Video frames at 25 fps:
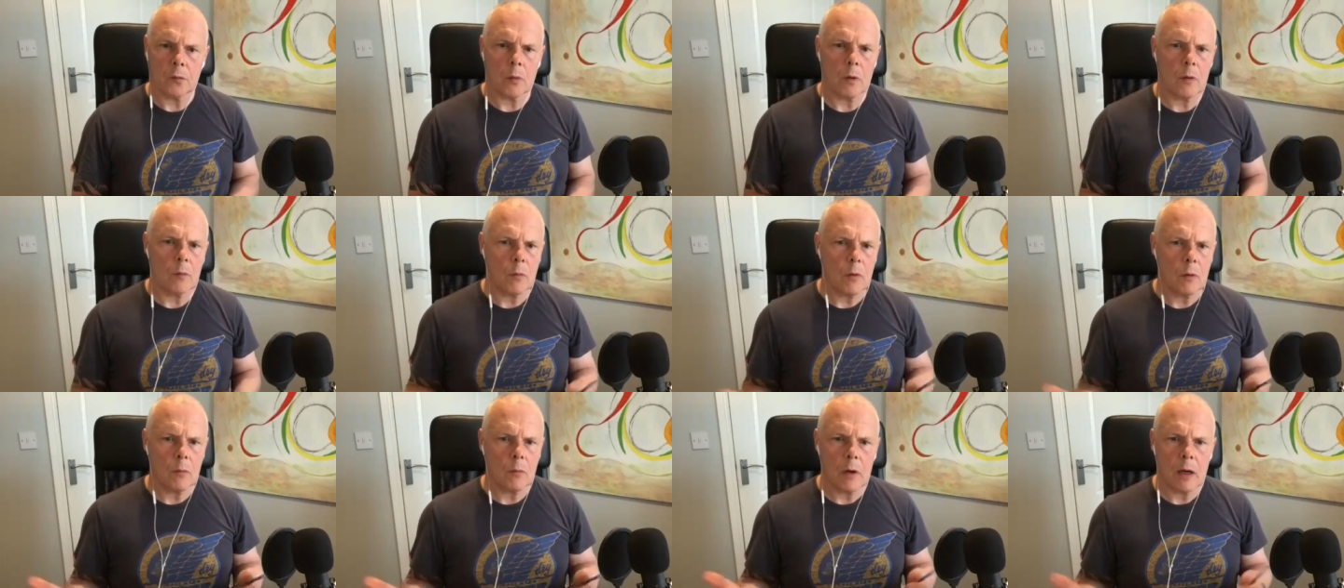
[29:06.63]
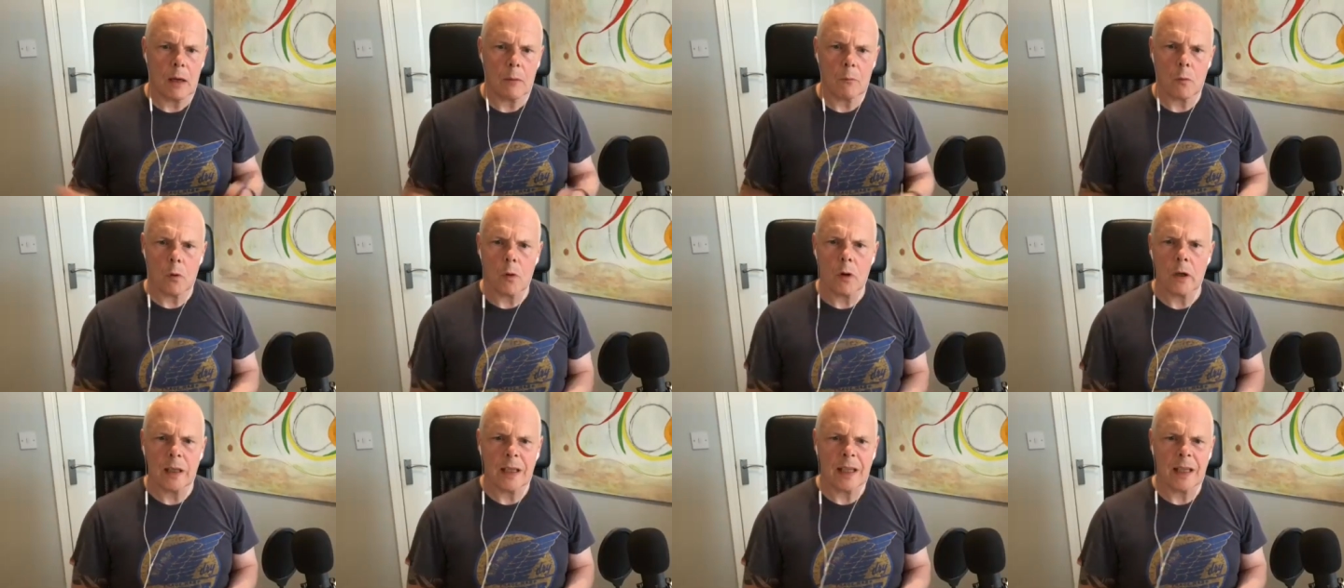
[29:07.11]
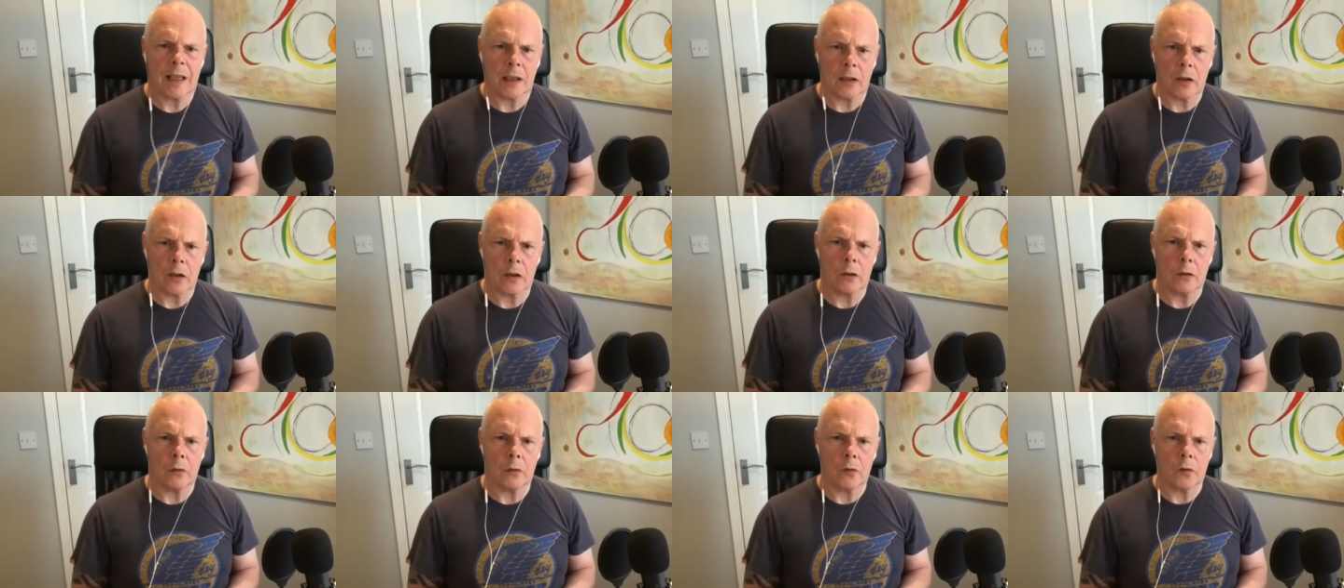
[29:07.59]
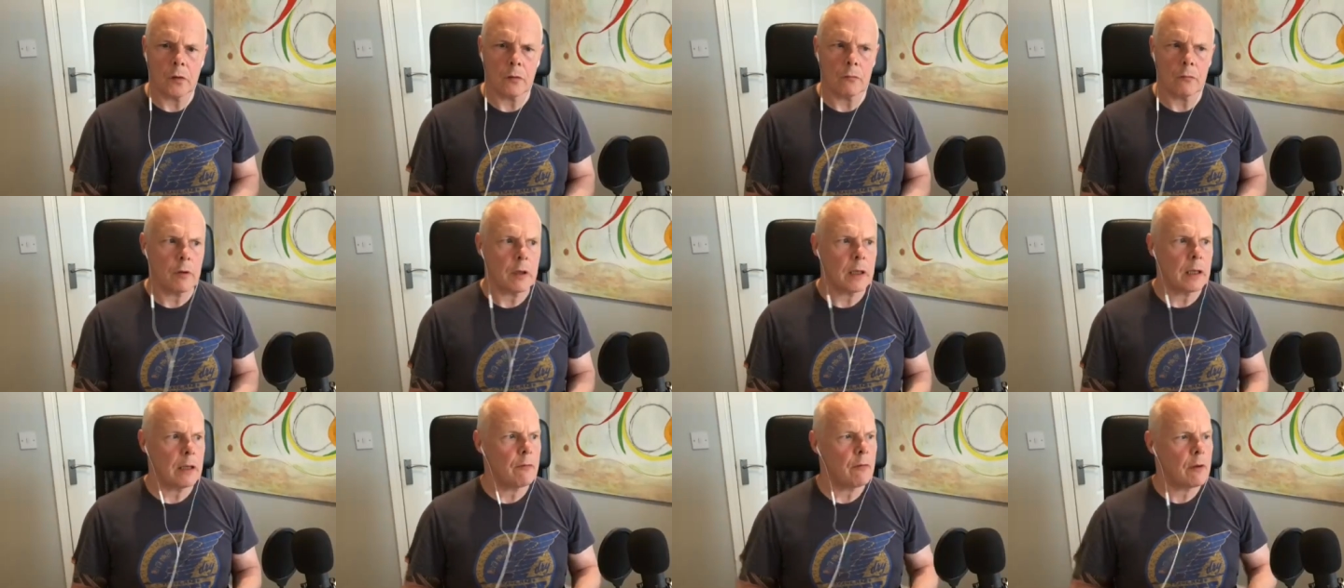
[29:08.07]
What what what can they do to
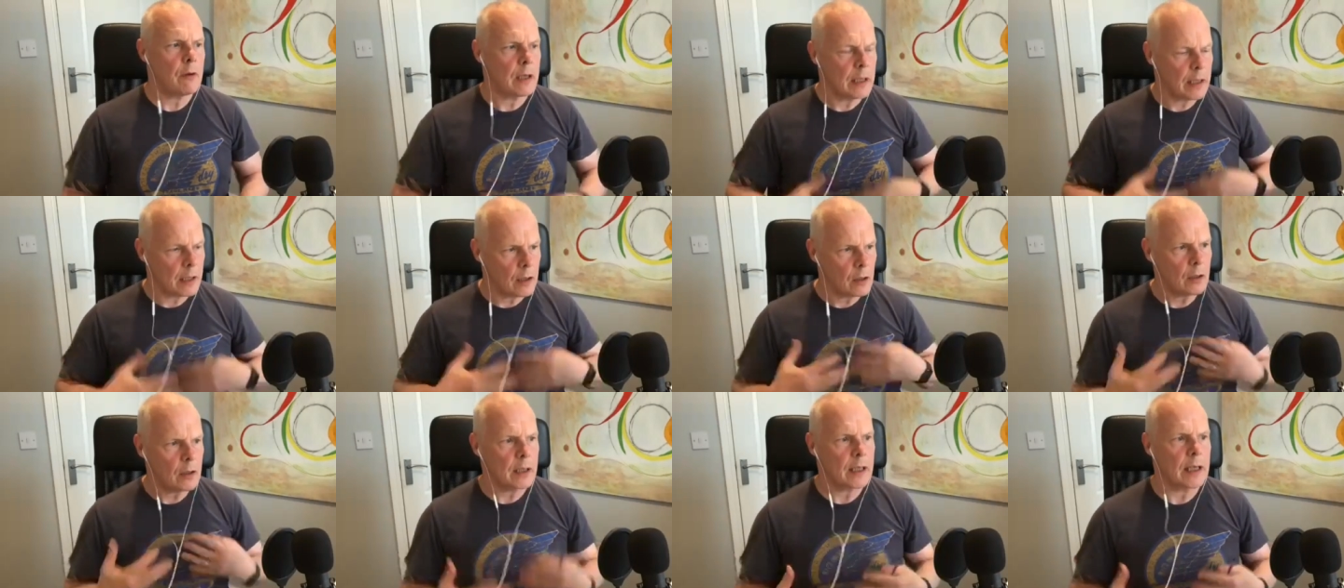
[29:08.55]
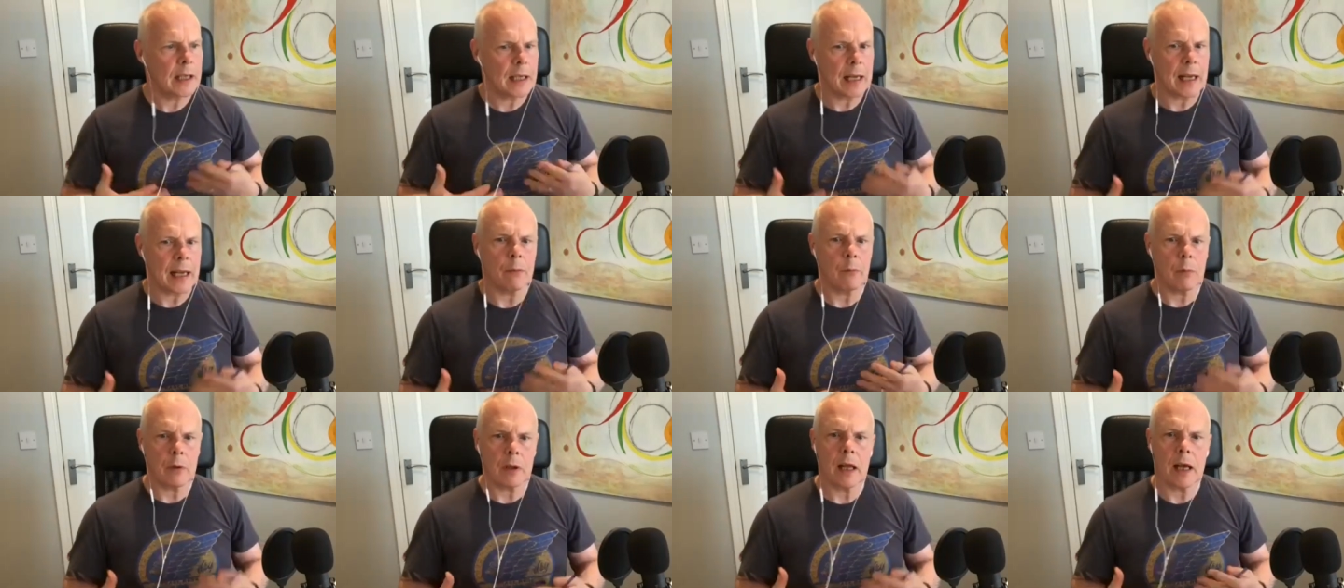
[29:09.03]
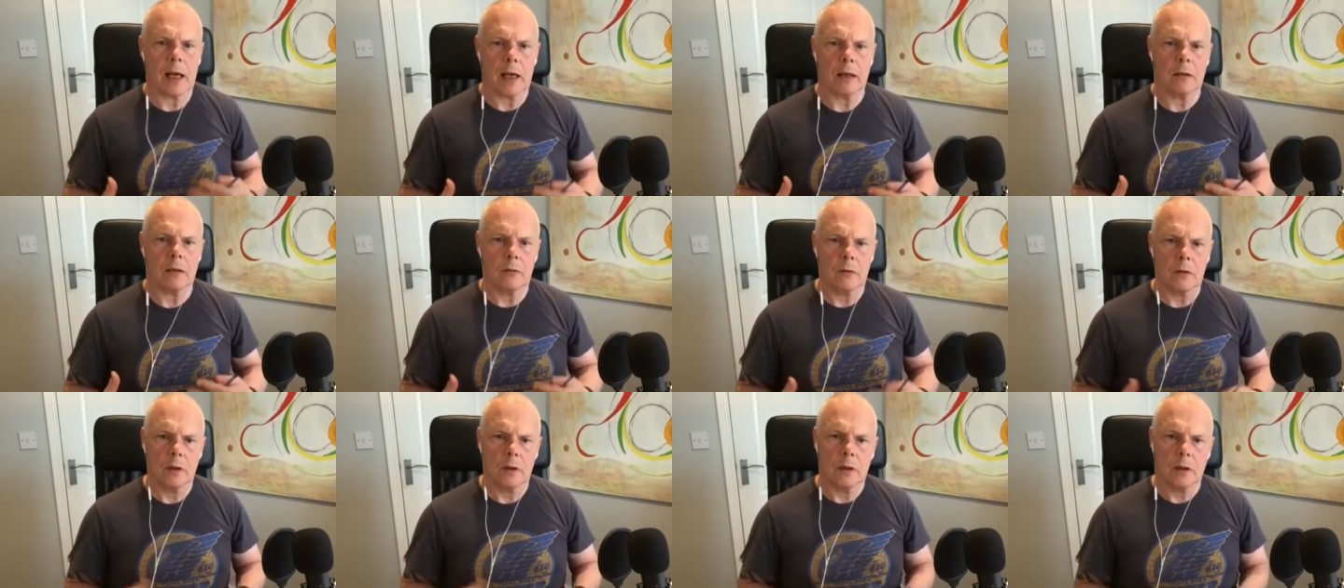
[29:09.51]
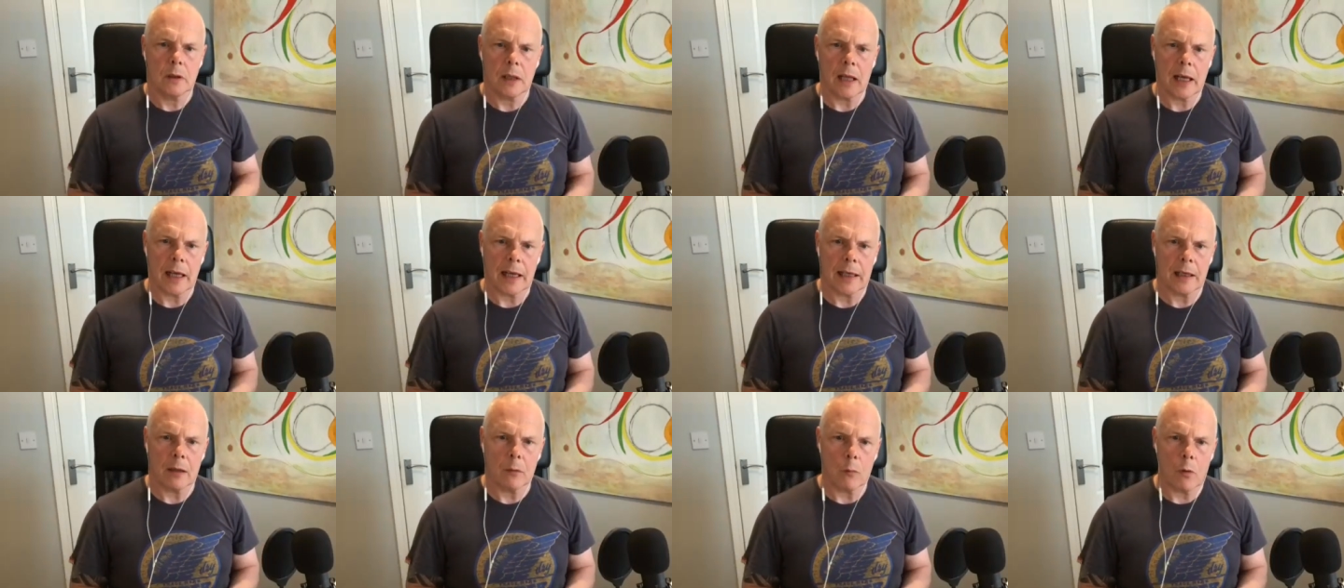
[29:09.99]
really really kind of connect with that
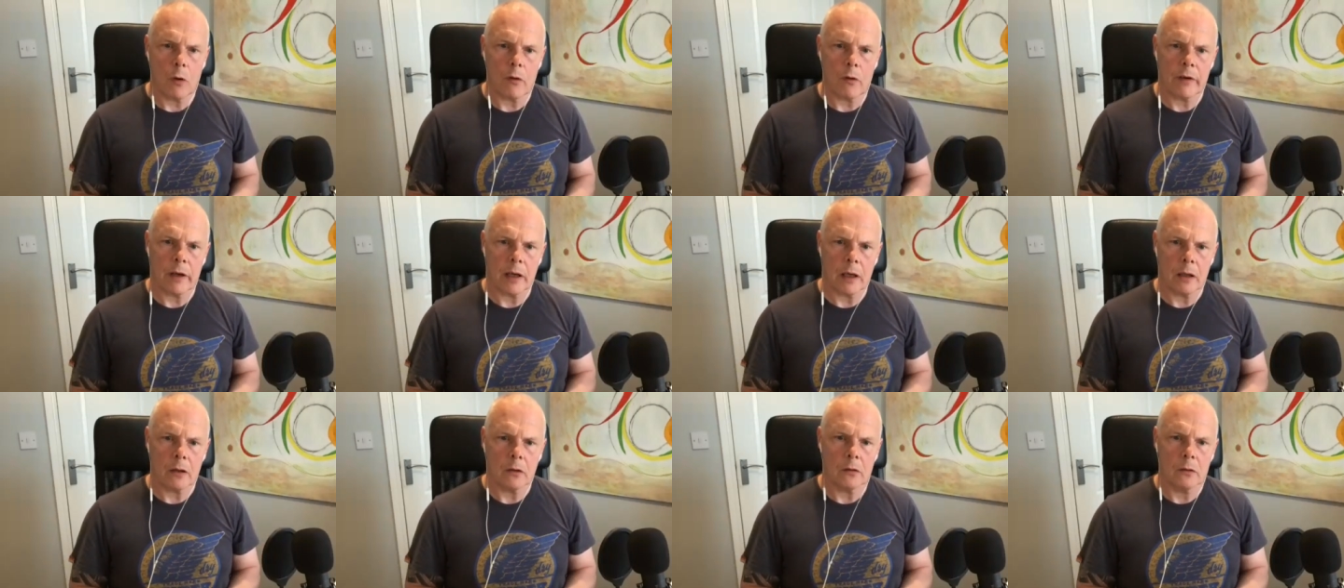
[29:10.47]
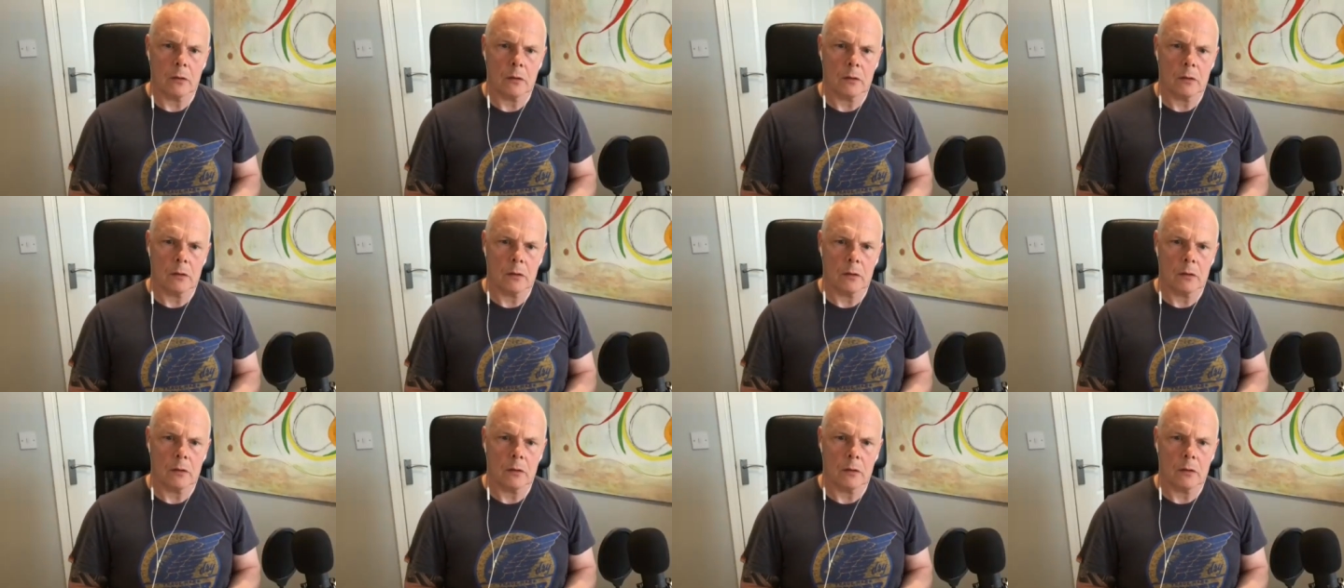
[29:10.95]
that inner warrior?